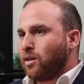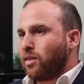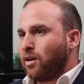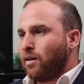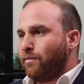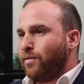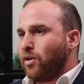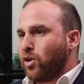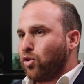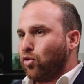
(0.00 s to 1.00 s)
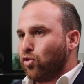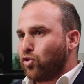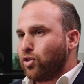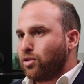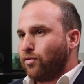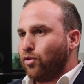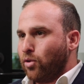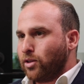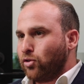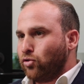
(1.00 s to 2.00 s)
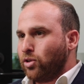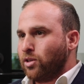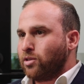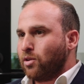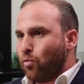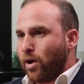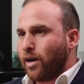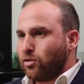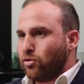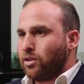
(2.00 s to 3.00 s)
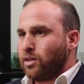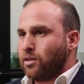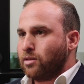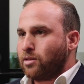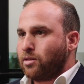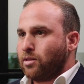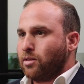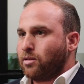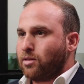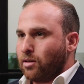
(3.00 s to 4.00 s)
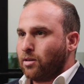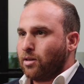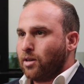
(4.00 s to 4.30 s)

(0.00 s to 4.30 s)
I think I'm very cautious of who I do deals and when I do deals to